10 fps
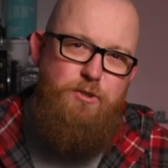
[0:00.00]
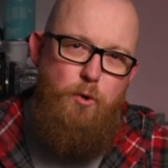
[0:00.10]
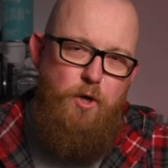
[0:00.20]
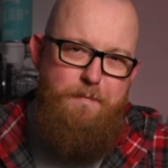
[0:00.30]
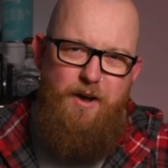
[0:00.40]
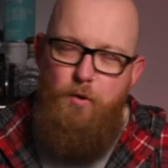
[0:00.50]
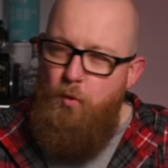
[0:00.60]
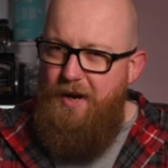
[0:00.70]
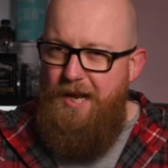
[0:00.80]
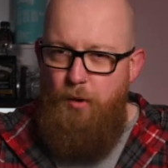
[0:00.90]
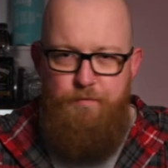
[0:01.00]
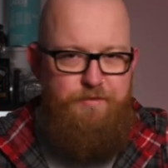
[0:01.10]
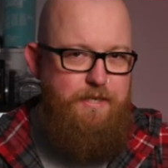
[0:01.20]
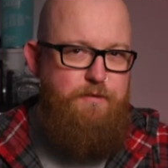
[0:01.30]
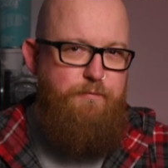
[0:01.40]
to talk about quite a lot of
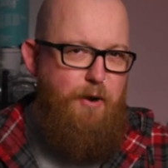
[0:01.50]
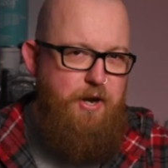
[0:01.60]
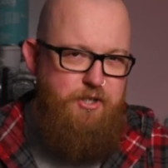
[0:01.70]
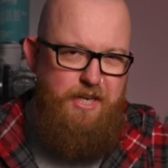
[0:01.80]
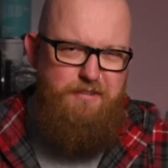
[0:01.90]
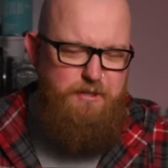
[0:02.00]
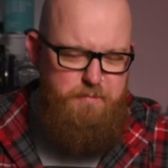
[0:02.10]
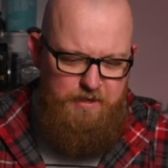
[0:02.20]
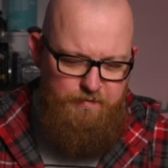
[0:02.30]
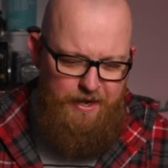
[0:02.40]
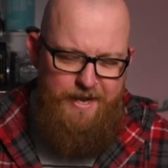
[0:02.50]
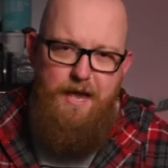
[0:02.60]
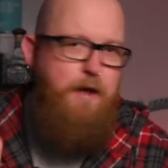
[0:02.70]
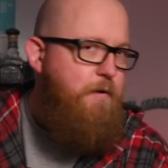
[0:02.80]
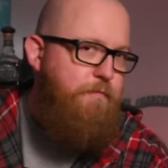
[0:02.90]
things French, and
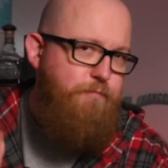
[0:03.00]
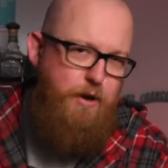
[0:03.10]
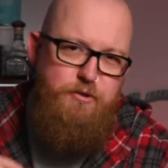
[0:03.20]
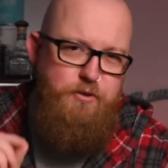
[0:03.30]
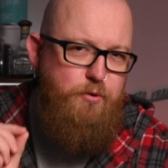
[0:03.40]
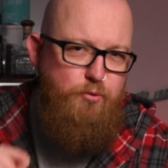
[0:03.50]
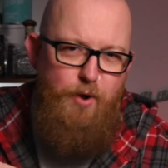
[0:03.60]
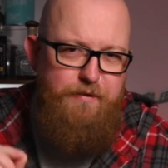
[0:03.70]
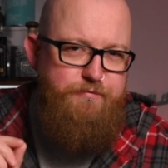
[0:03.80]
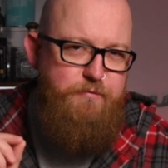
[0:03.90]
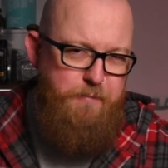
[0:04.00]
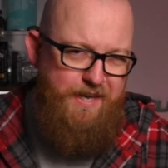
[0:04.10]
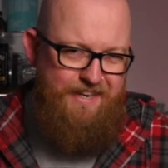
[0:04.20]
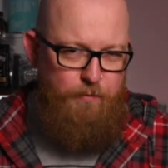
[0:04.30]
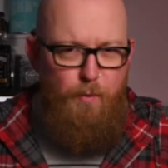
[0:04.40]
specifically French craft beer.